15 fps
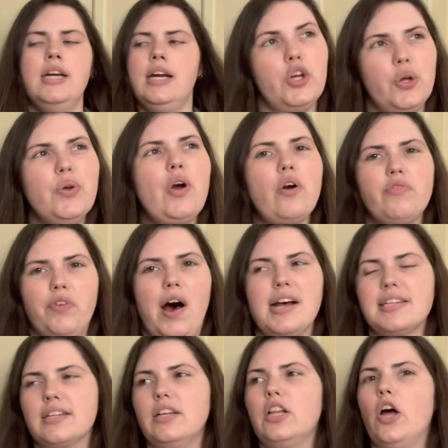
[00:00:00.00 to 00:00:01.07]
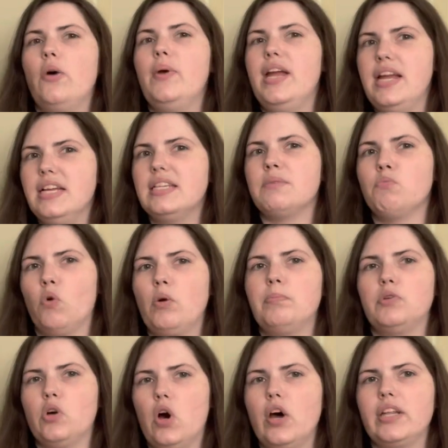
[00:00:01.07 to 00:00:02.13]
Ugo Foscolo is more
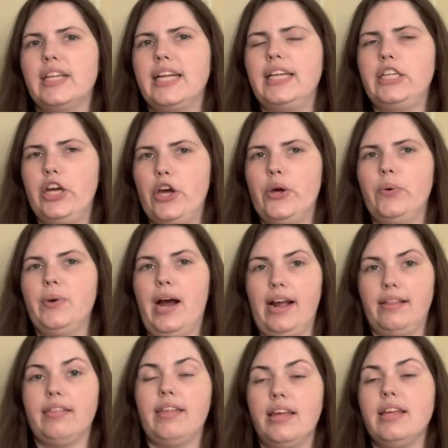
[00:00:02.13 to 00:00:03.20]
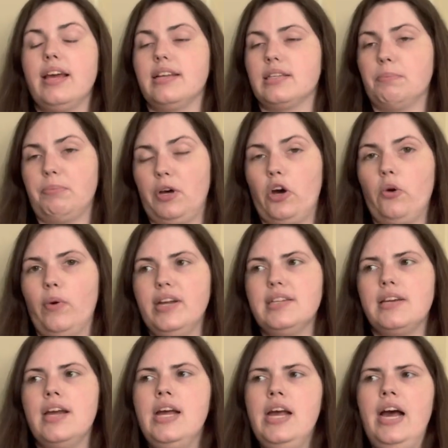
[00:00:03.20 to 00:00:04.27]
broadly known, I think, as a
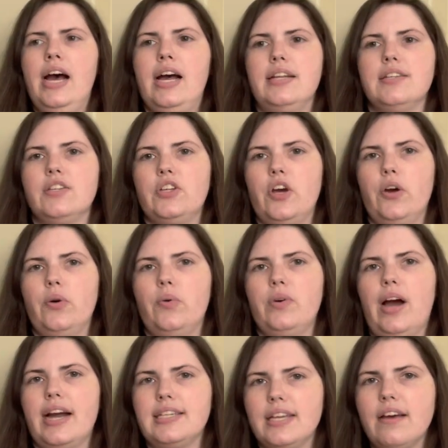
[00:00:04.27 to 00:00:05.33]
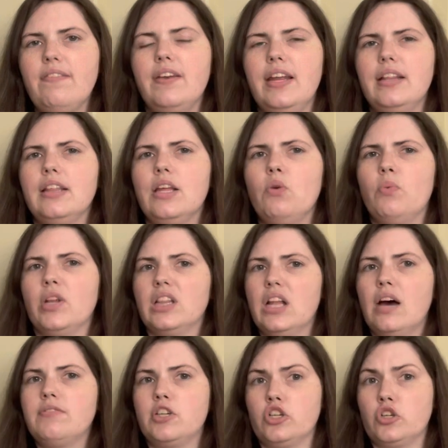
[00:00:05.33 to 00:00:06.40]
poet. And so I definitely would
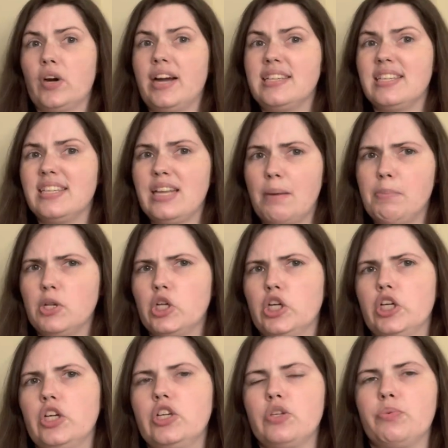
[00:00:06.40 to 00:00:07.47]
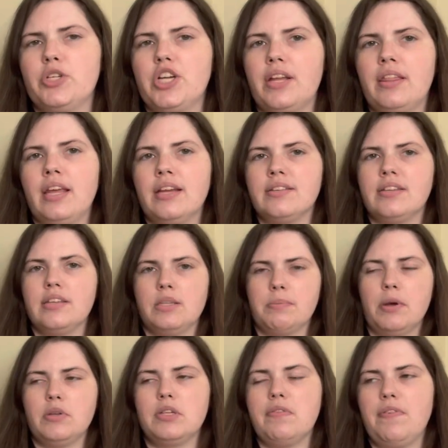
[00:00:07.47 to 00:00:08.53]
love to try Sepulchres, which I think is his
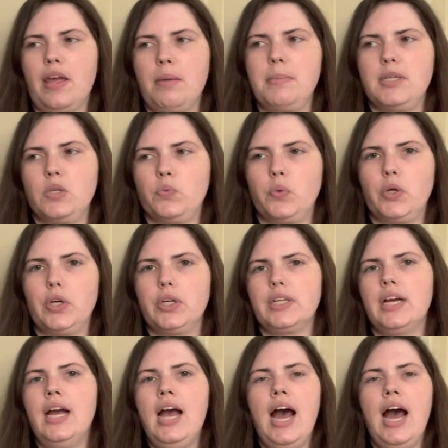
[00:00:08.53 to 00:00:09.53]
most famous work.